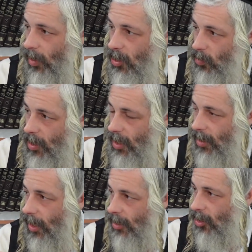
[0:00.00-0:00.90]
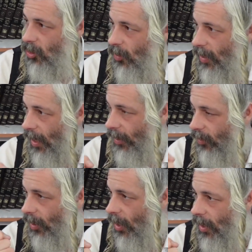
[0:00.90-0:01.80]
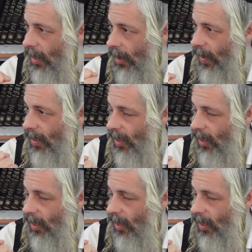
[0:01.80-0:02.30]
What's unique to us to show that Havaya